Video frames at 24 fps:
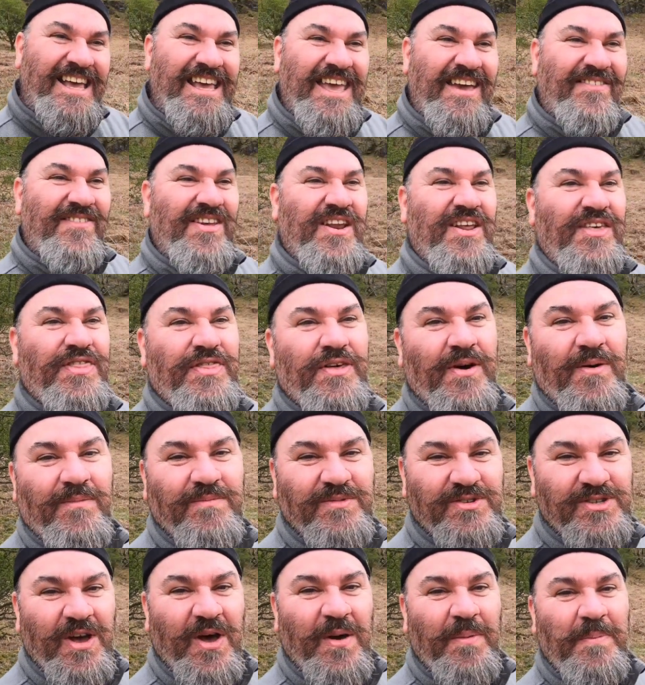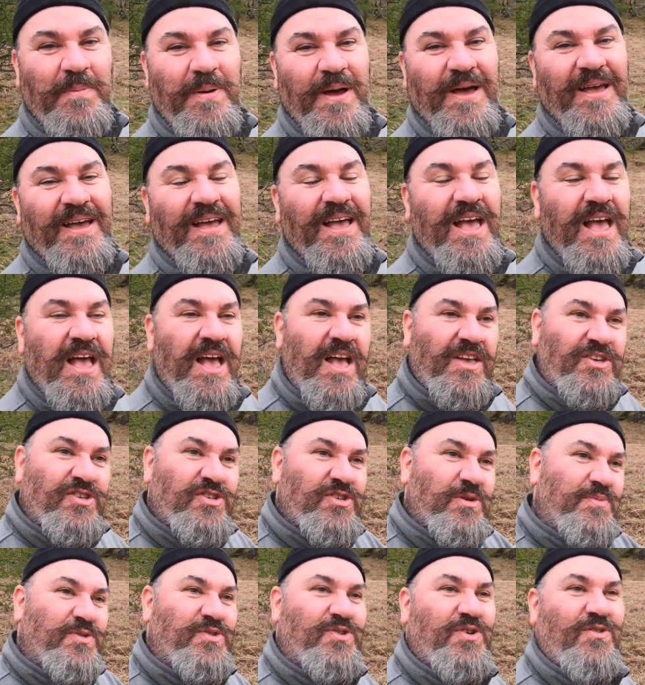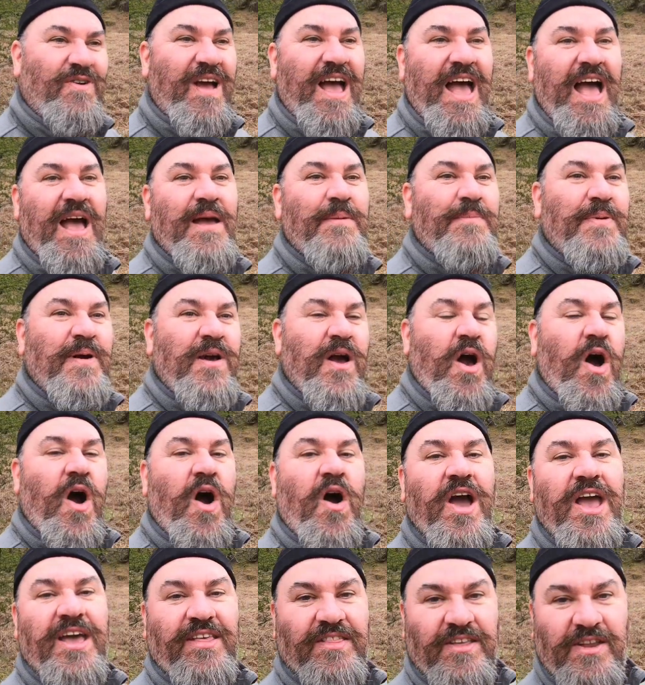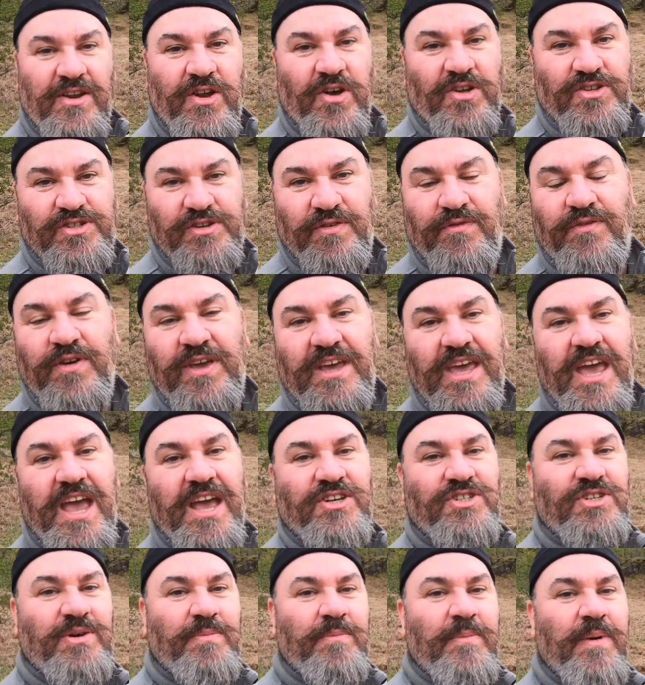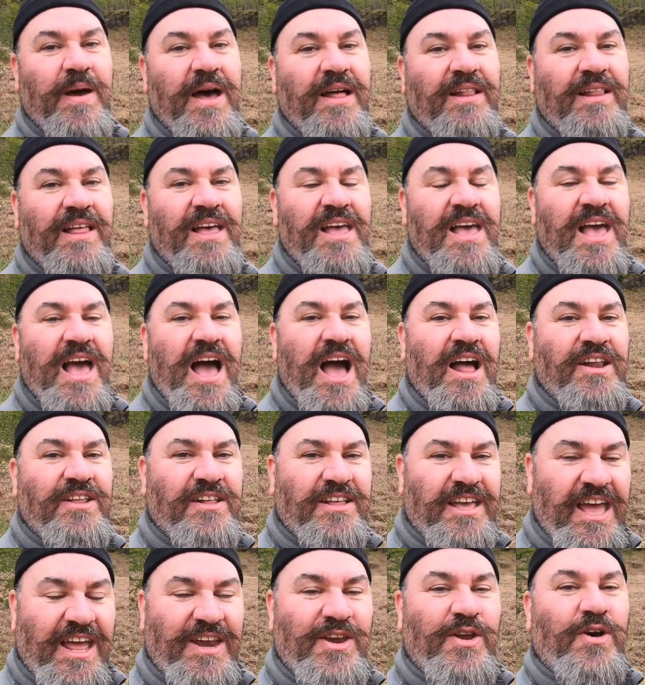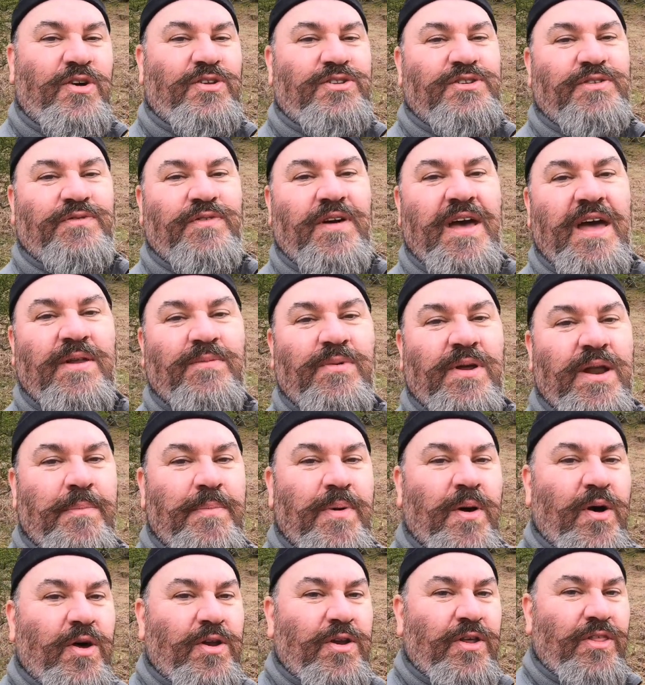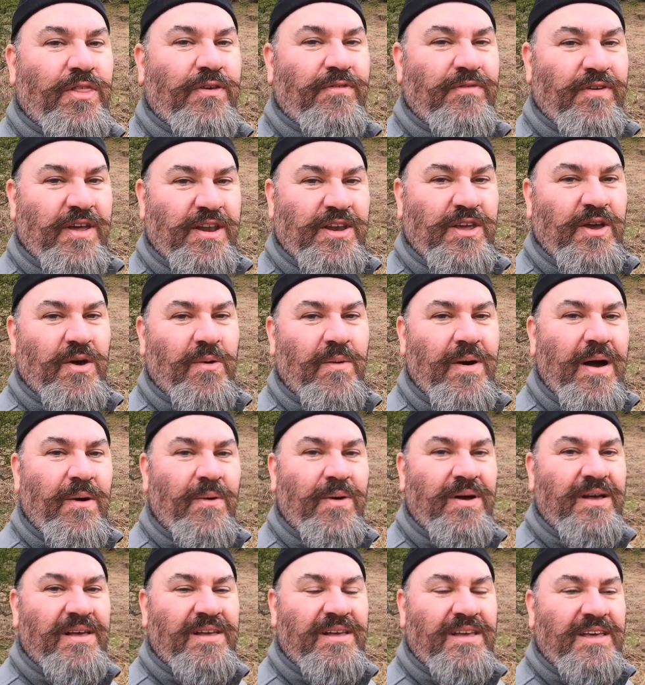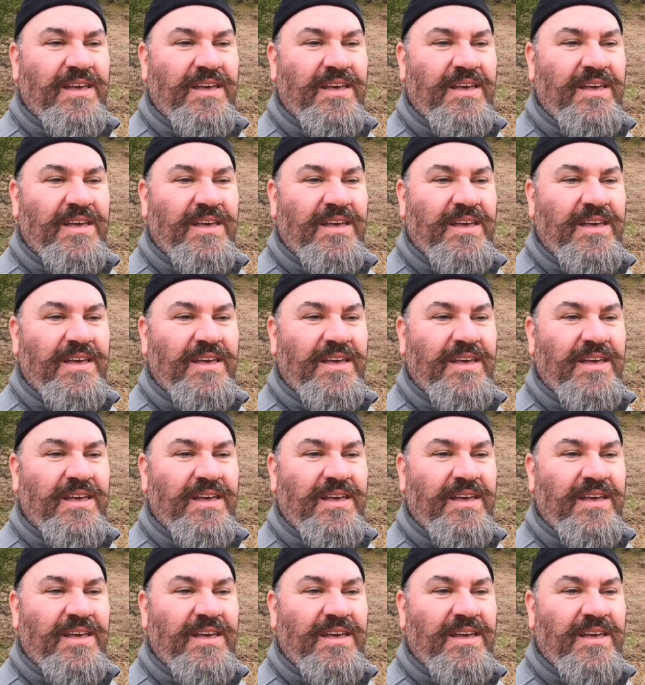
give it a thumbs up, subscribe, or hit the notification bell, and you'll get notified when I put another video out.